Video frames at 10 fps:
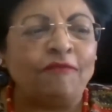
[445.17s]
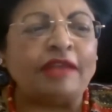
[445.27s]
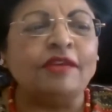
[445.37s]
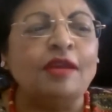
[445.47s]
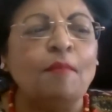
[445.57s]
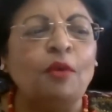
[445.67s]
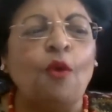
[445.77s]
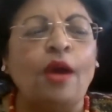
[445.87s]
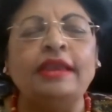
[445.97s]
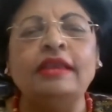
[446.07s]
Factor number
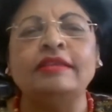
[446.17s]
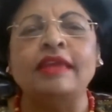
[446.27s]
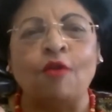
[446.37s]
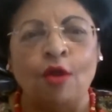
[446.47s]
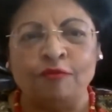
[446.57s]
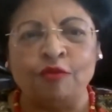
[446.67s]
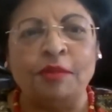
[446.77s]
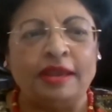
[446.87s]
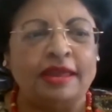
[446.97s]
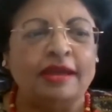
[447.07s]
1, they're all
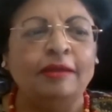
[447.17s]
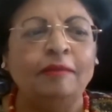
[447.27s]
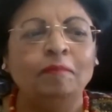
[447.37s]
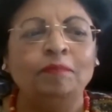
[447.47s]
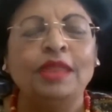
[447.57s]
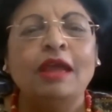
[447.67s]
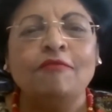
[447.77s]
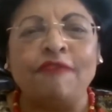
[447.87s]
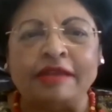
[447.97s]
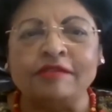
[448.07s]
from India.
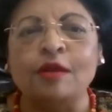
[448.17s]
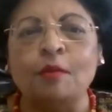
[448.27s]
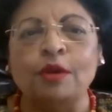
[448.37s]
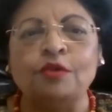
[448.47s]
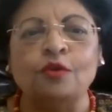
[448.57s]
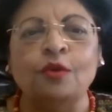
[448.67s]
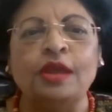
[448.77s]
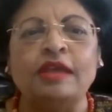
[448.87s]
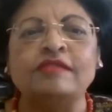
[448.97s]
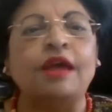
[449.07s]
Factor number 2
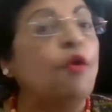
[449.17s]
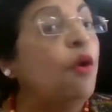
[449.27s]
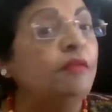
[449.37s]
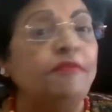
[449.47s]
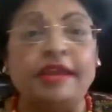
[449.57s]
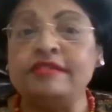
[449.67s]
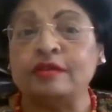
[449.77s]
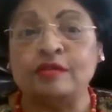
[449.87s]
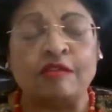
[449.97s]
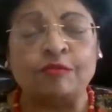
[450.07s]
is they're all very
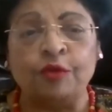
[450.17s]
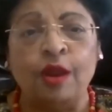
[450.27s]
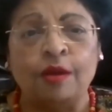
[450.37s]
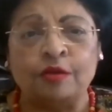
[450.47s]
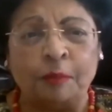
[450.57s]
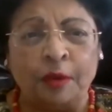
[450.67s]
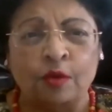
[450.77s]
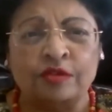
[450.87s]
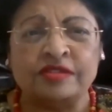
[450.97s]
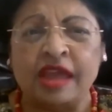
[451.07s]
successful
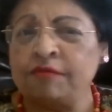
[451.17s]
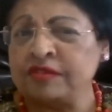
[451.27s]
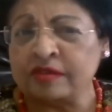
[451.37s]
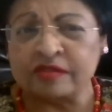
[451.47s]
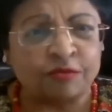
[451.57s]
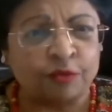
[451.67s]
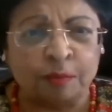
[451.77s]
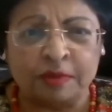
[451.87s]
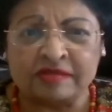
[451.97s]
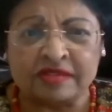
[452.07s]
entrepreneurs. They have
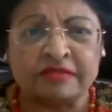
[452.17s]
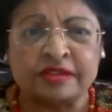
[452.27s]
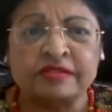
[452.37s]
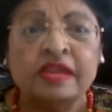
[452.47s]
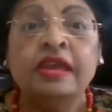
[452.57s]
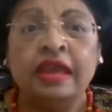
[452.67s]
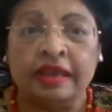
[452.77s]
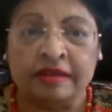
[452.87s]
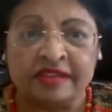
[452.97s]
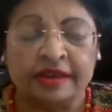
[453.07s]
successful businesses
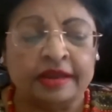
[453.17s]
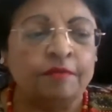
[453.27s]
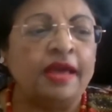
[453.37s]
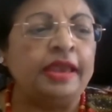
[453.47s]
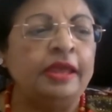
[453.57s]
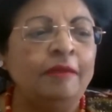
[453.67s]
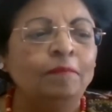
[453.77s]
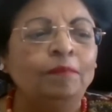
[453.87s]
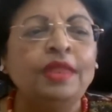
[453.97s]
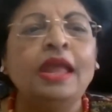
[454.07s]
in Silicon Valley.
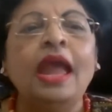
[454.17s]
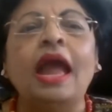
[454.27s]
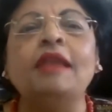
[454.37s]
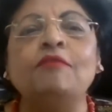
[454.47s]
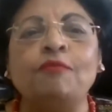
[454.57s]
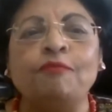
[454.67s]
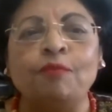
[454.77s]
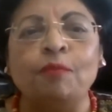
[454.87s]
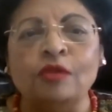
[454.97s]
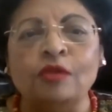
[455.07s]
And
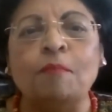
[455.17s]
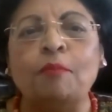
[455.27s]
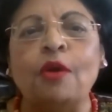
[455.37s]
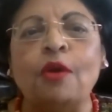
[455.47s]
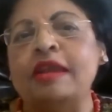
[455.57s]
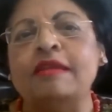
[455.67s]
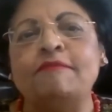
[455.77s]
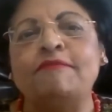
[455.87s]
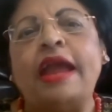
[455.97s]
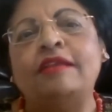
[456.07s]
most
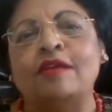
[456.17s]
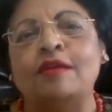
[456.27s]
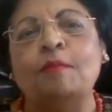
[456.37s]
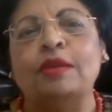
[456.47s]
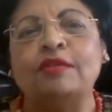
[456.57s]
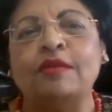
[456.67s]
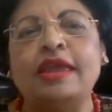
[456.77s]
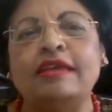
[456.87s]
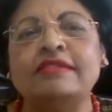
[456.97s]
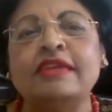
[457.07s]
important factor number
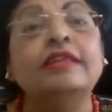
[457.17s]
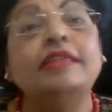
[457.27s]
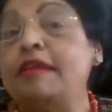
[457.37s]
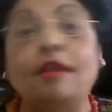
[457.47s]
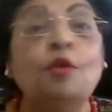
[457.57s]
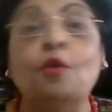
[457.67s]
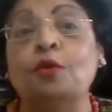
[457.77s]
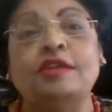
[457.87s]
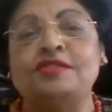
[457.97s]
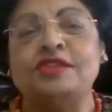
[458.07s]
3 is they didn't
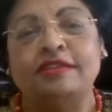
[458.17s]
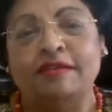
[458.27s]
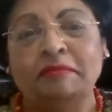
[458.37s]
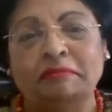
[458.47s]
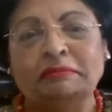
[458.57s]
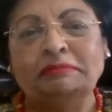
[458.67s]
know each other.